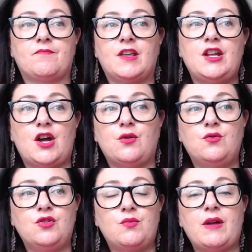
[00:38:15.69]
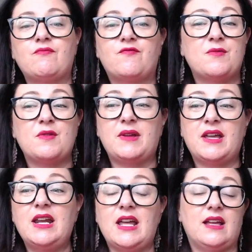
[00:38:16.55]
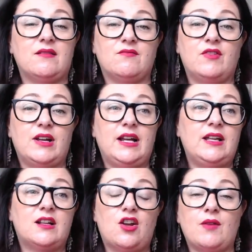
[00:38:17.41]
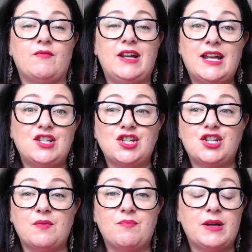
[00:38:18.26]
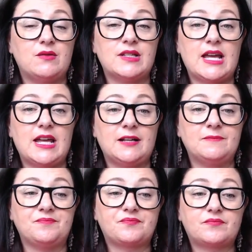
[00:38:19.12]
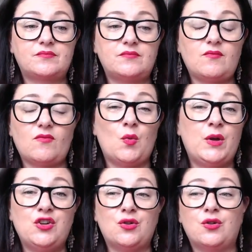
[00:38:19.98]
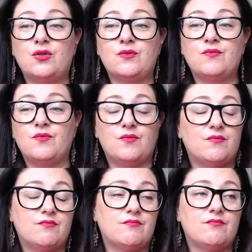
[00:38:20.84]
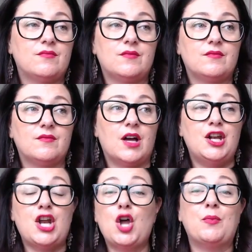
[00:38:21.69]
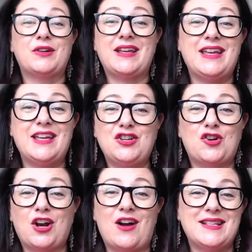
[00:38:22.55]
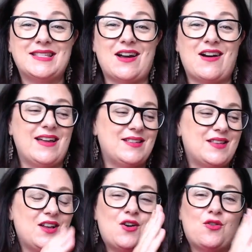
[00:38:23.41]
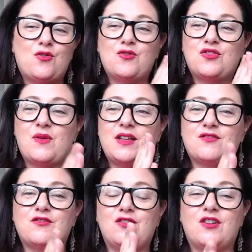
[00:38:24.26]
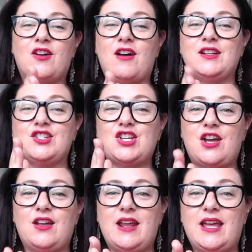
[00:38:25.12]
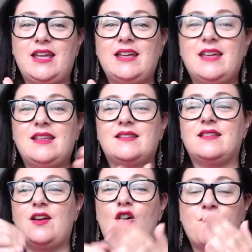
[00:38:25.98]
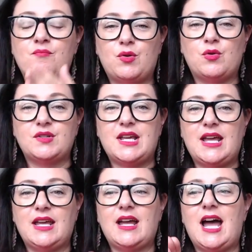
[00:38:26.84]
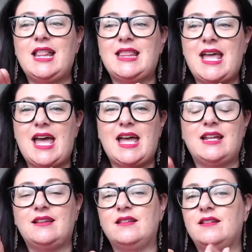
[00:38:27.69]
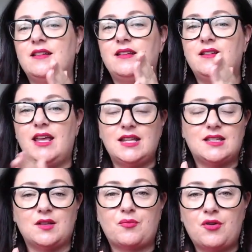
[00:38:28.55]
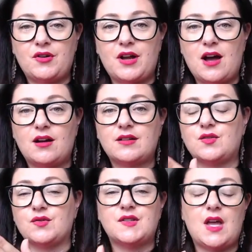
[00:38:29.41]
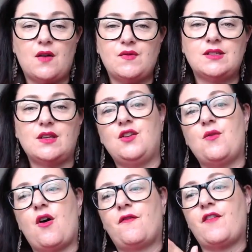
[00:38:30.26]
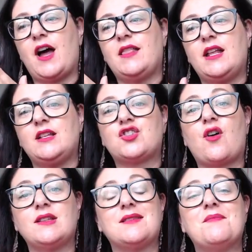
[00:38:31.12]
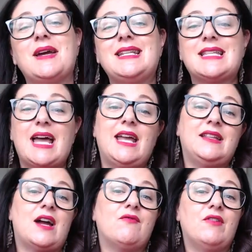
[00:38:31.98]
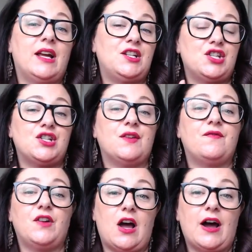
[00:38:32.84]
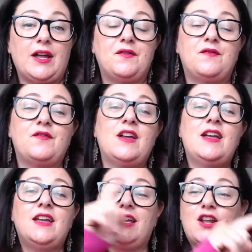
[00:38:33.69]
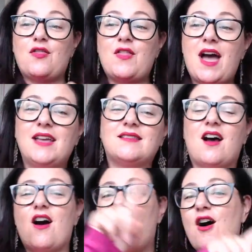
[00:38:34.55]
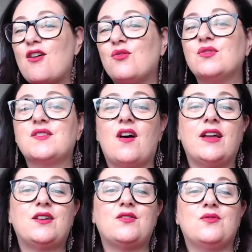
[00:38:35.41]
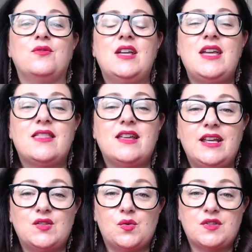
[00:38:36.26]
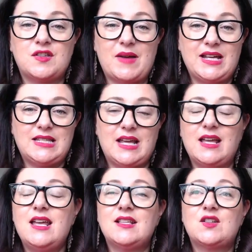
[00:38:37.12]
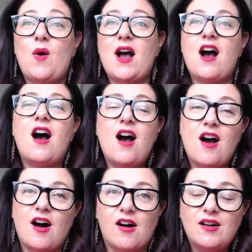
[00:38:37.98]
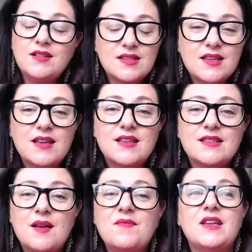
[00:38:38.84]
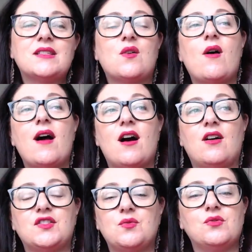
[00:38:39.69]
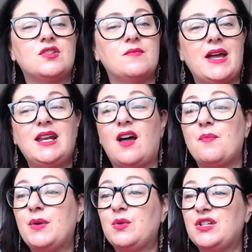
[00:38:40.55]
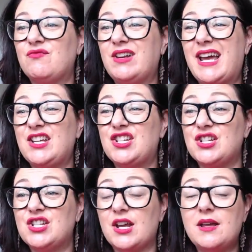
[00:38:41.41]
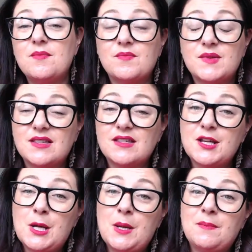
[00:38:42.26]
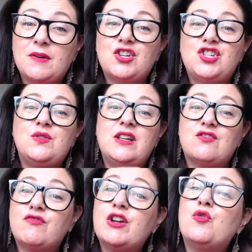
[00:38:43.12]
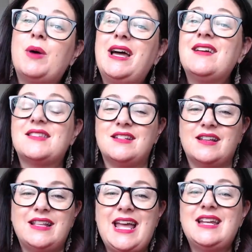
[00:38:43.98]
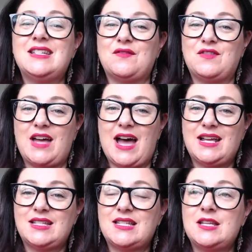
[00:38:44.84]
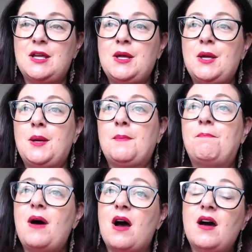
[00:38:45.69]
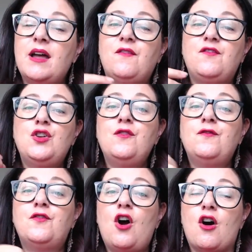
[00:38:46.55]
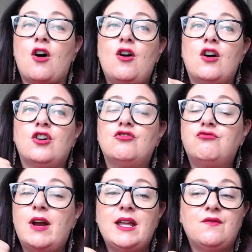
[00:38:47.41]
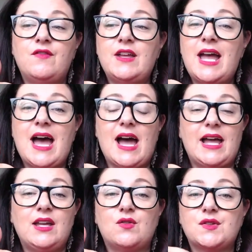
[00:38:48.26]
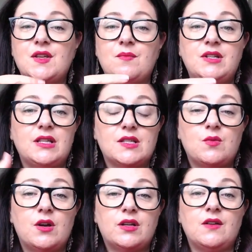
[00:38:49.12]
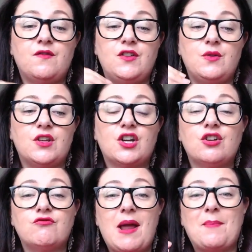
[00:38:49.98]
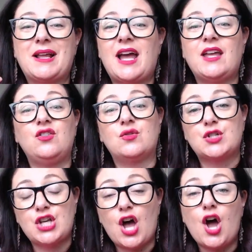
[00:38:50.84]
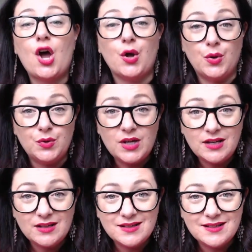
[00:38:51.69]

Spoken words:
all the way from the beginning, really, client relationship building, when you're a nobody in your client's eyes, all the way through your client journey to the onboarding, and then into the product or service that you offer, and then trying to maintain that relationship for life. That is a whole cycle that needs automating. It's quite hard. Some things are quite hard to automate, like building relationships, because you need a real person at the end of that. But if you've got a great VA or somebody that's working for you that can replicate your tone,